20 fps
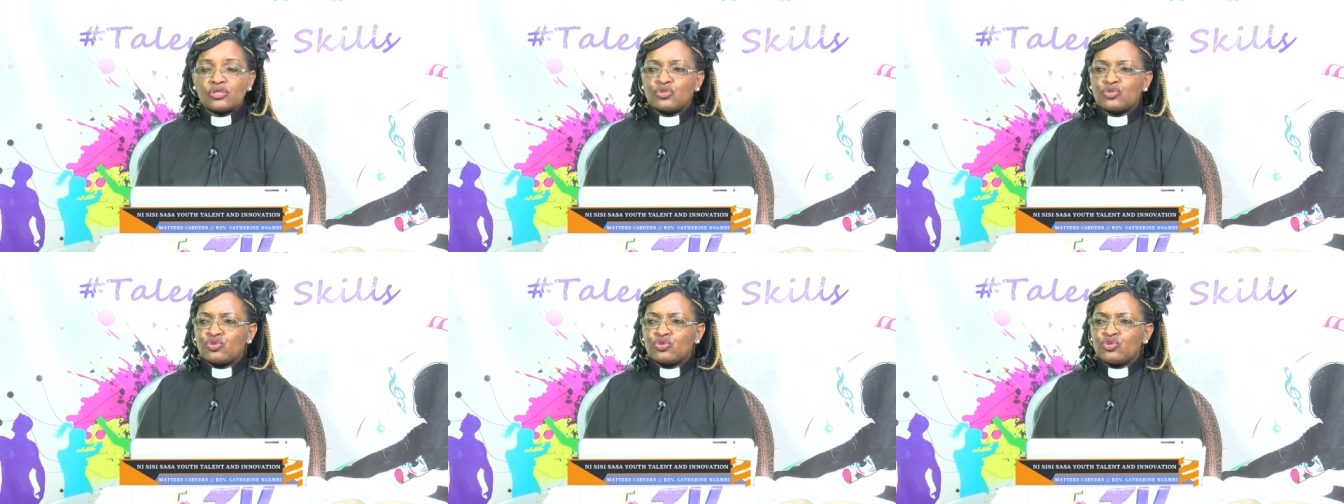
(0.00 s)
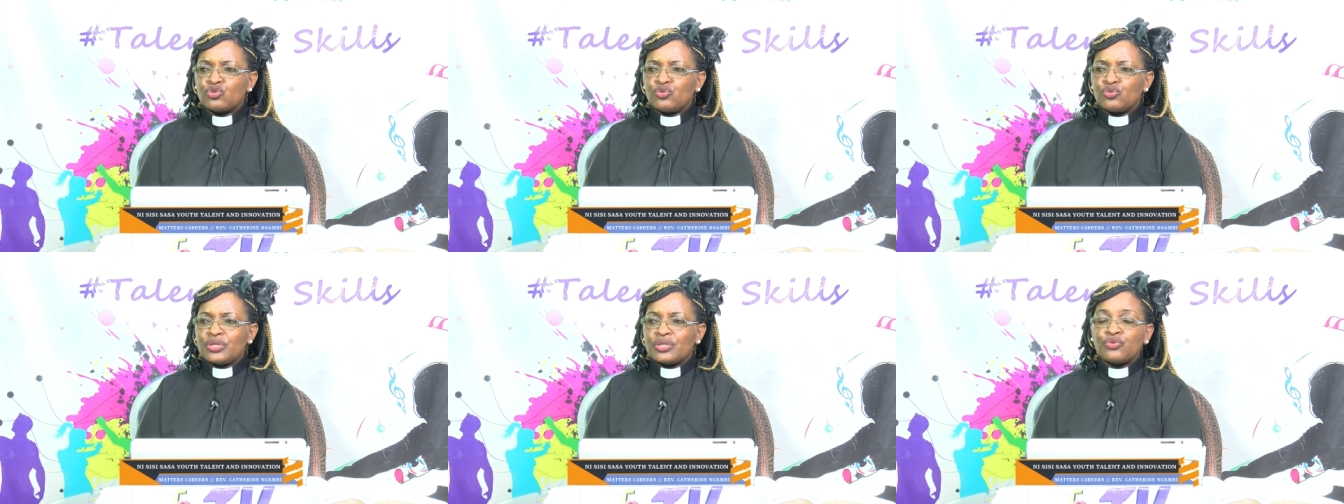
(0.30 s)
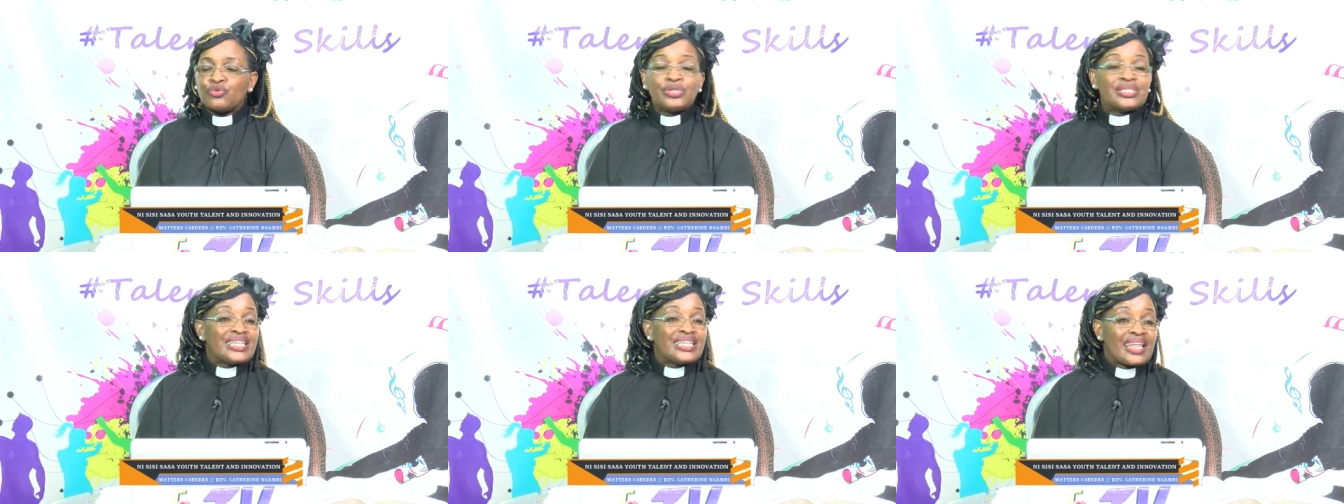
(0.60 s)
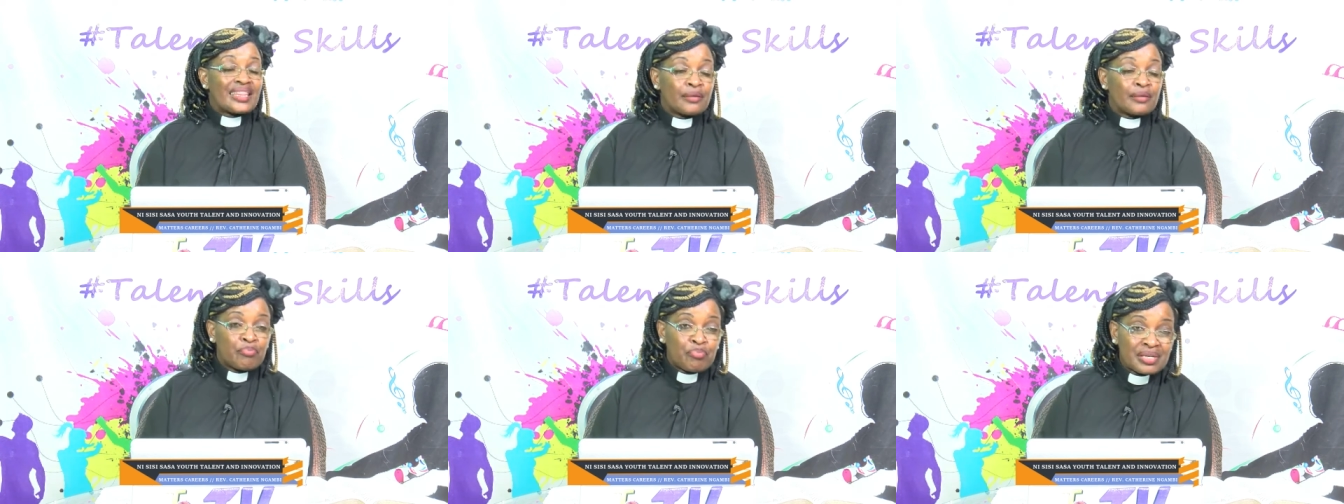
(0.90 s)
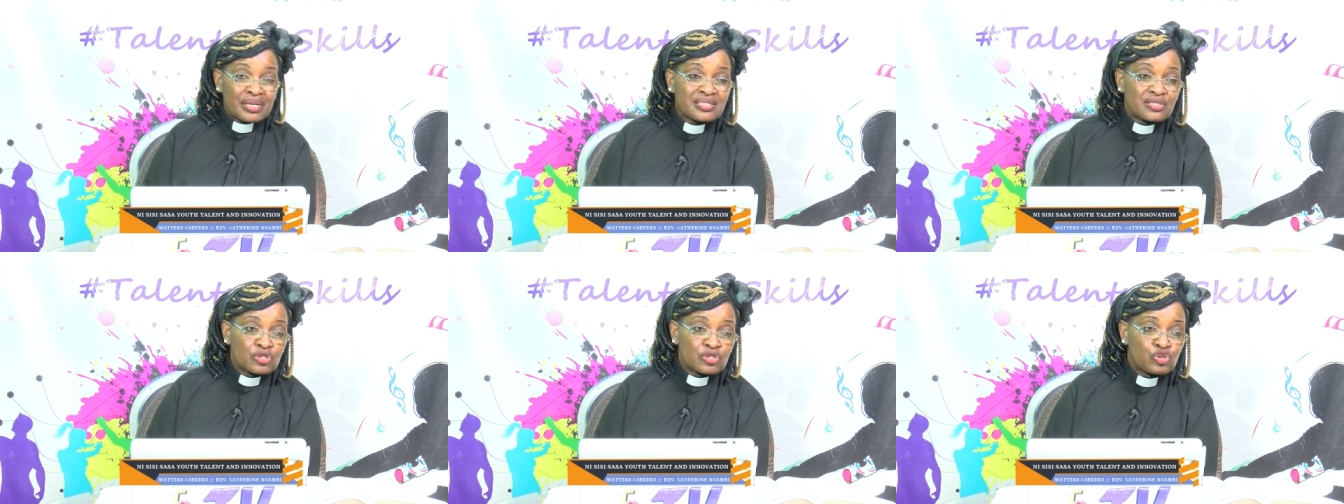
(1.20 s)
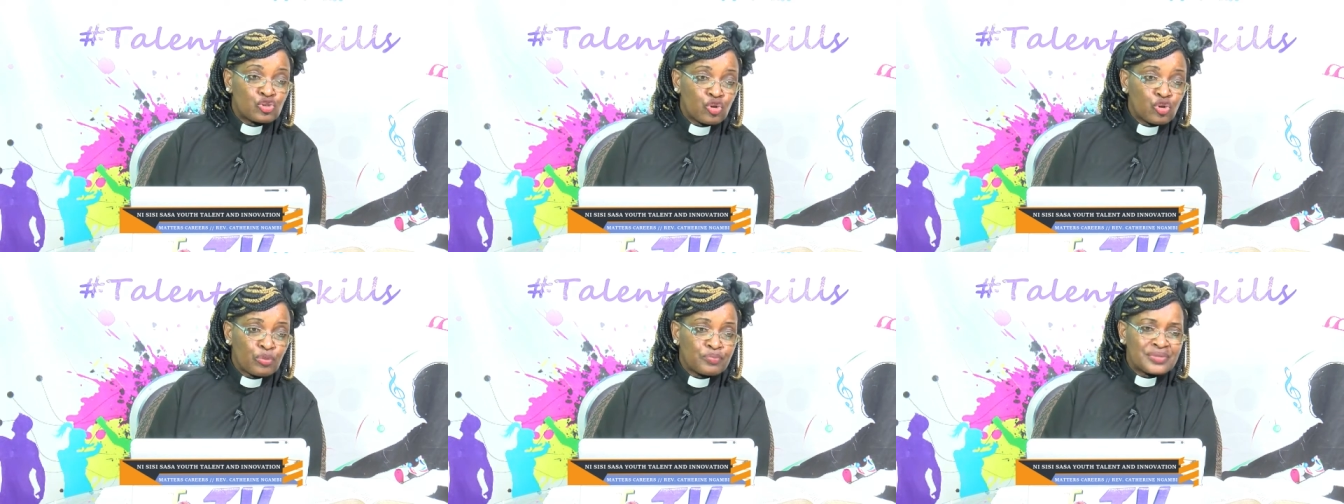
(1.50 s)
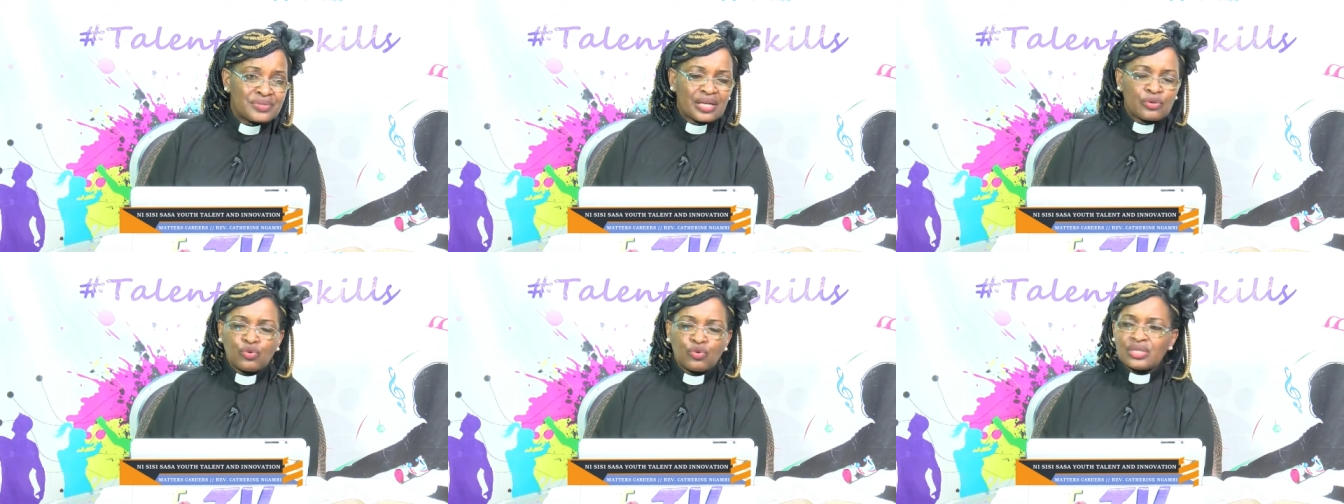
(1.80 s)
to do with which are the best jobs
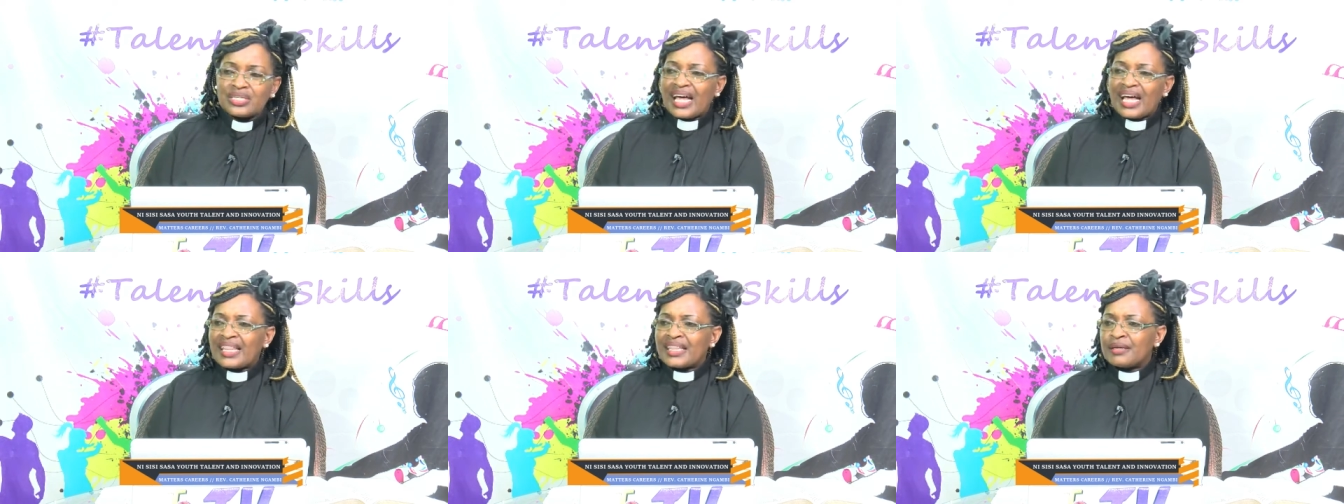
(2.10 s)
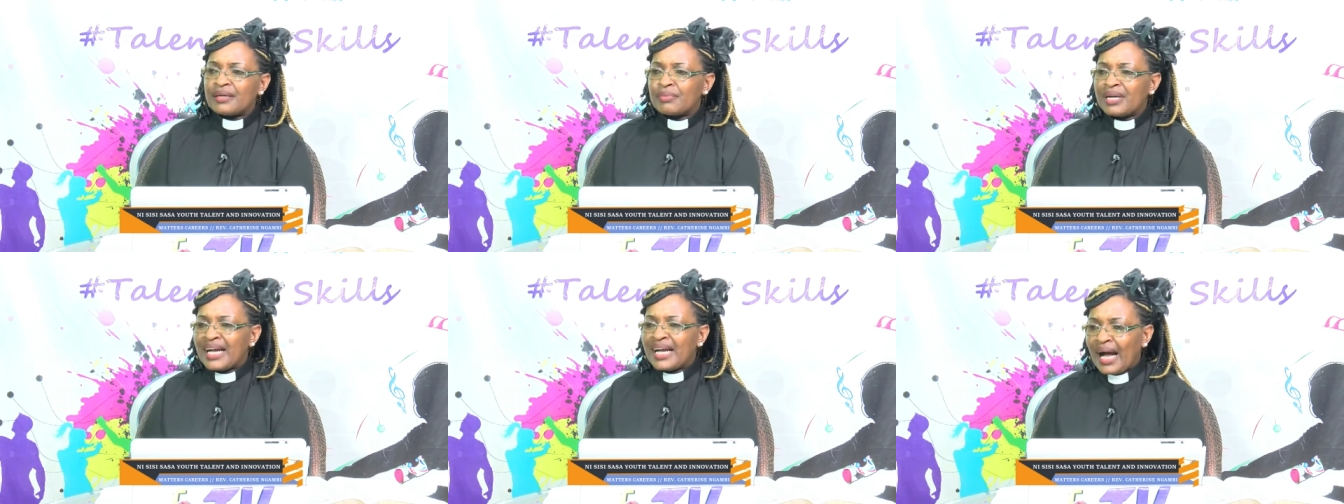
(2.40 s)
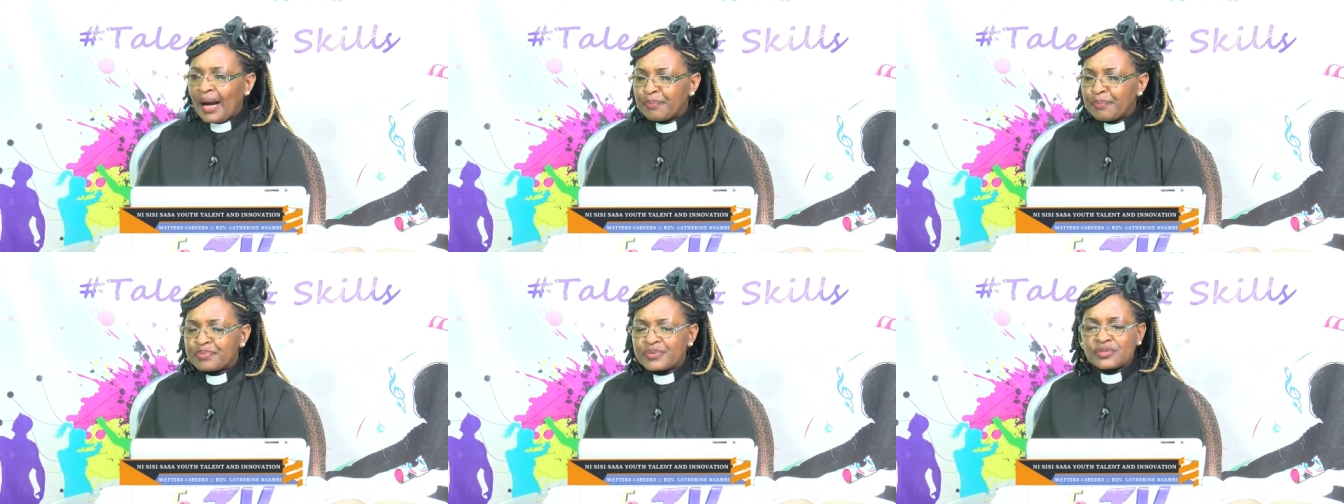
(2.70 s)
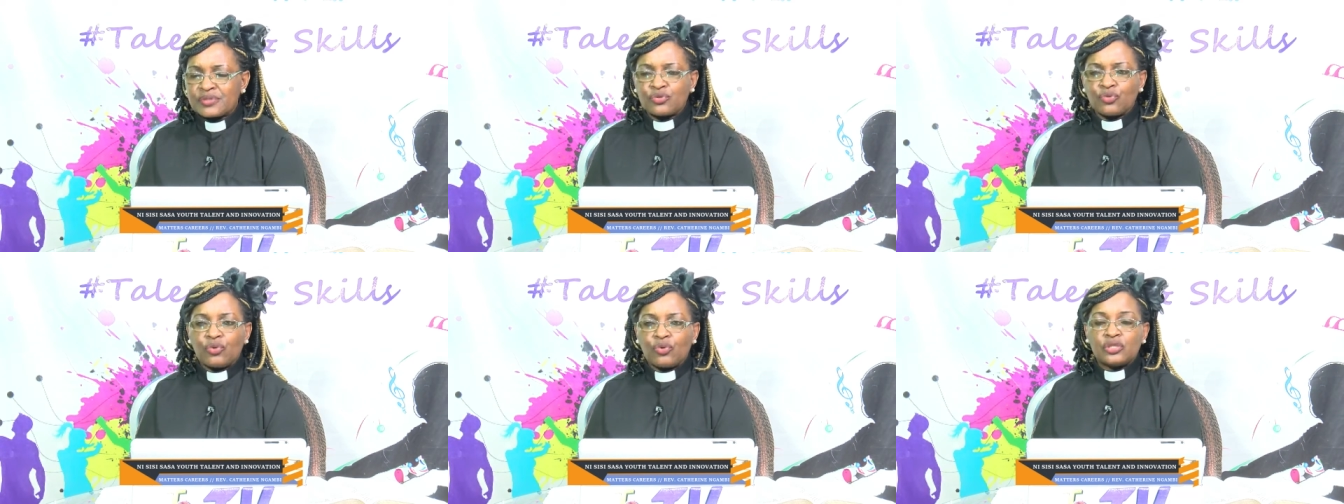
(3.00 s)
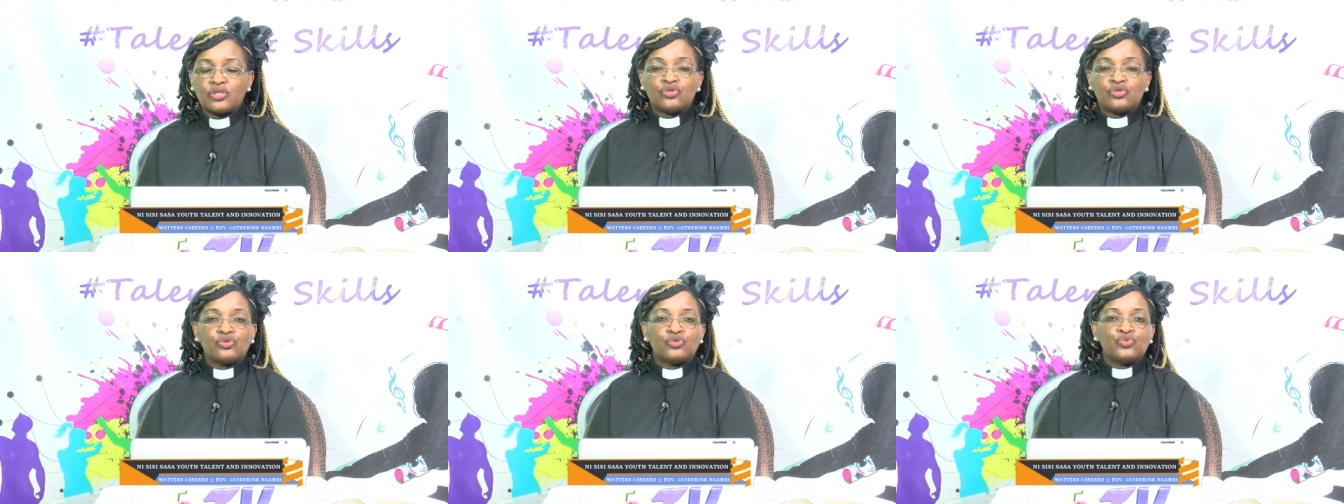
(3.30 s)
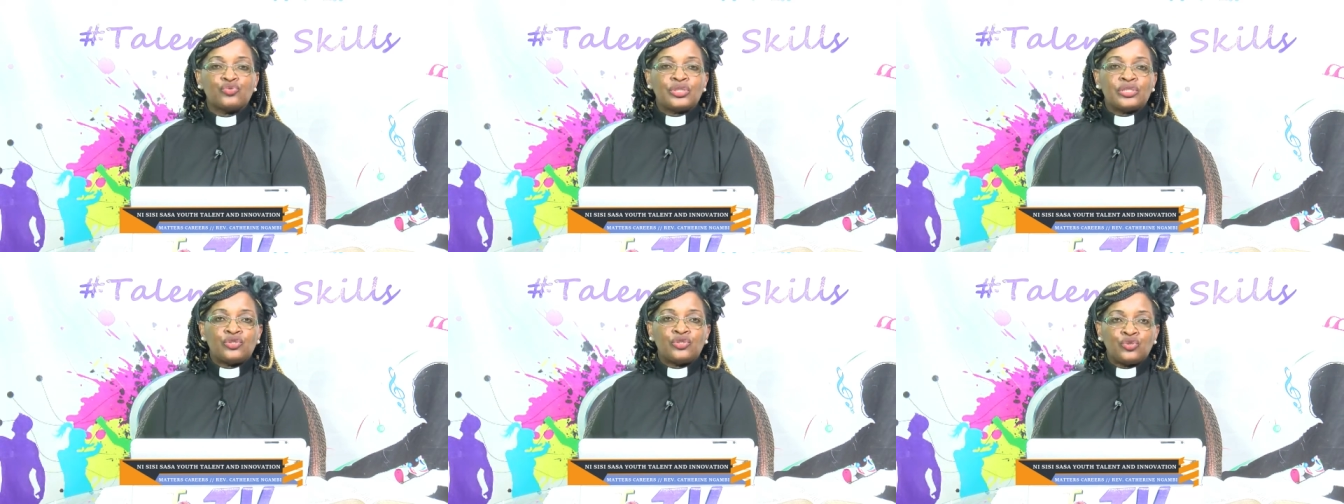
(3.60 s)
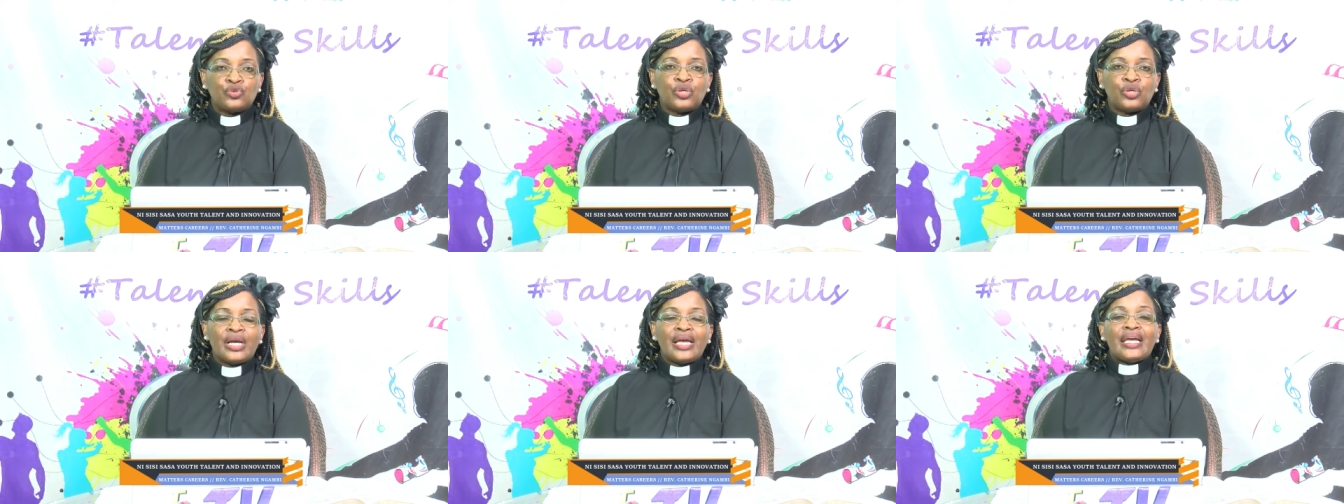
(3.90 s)
and what are the gaps, what should we
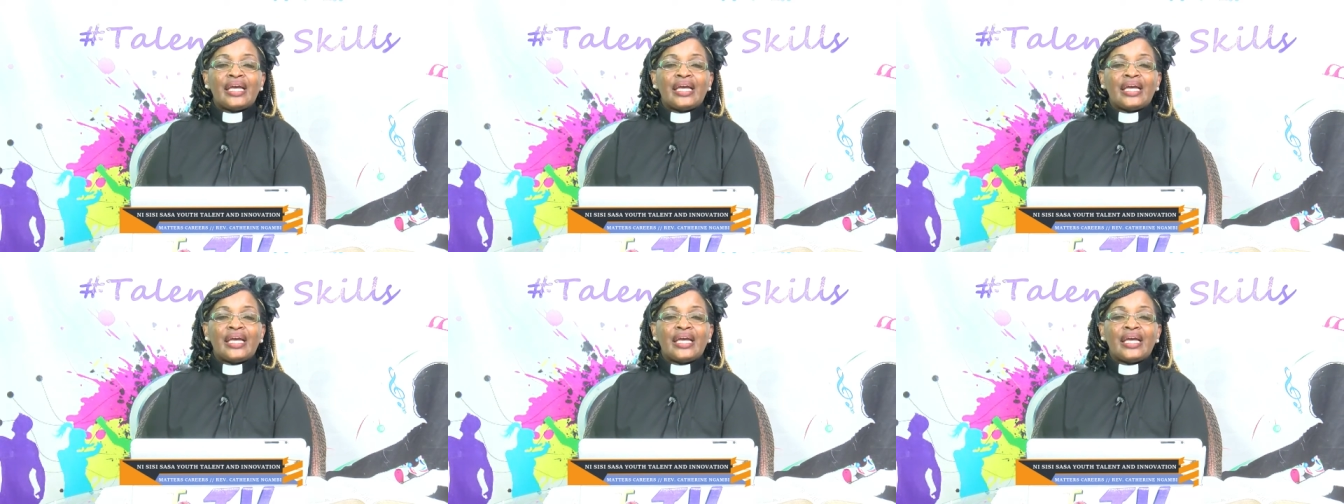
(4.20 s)
do,